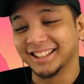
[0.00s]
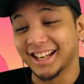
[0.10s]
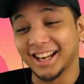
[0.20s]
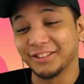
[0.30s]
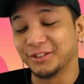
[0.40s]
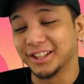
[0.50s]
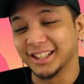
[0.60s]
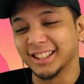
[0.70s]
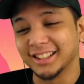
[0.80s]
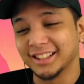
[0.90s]
That
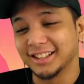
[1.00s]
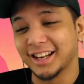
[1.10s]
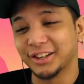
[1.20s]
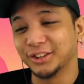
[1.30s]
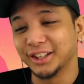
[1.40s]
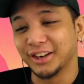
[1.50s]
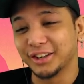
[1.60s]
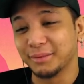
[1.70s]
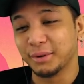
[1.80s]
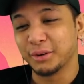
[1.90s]
one, not only
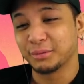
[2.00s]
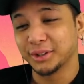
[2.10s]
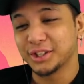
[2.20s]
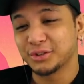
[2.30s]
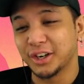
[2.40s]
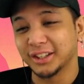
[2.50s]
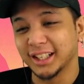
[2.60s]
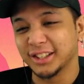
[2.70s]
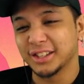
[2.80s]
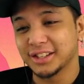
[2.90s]
are they both really strong
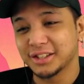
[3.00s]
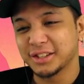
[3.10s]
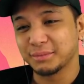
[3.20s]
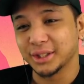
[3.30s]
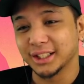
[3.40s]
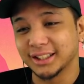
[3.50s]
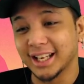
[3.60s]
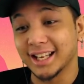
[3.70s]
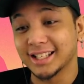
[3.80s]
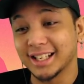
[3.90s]
ninjas, but
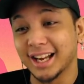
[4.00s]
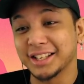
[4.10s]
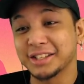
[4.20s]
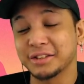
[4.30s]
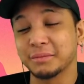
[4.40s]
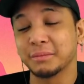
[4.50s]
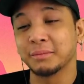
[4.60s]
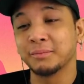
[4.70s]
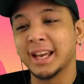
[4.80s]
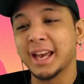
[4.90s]
that's got
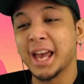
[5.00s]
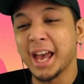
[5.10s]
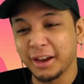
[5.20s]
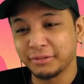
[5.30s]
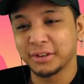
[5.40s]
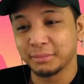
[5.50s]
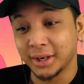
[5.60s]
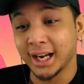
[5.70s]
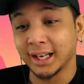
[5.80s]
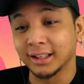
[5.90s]
some heft
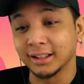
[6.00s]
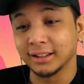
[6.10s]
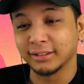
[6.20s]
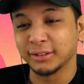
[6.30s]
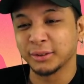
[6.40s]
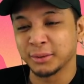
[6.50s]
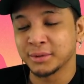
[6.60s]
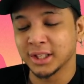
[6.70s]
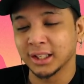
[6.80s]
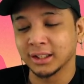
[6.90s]
behind it, if you know what I'm
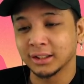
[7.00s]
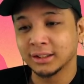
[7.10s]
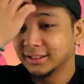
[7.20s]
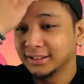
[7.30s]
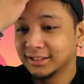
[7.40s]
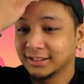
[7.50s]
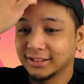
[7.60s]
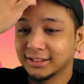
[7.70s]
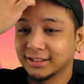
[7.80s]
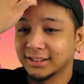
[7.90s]
saying. A
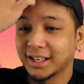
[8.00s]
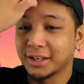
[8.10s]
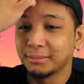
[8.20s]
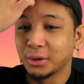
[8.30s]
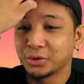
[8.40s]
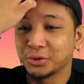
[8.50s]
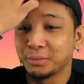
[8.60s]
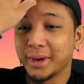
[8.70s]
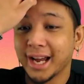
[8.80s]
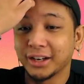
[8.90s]
lot of emotional
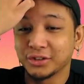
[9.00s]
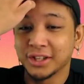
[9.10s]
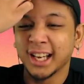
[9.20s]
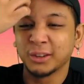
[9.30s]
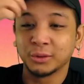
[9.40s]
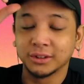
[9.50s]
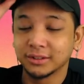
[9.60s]
baggage in that one.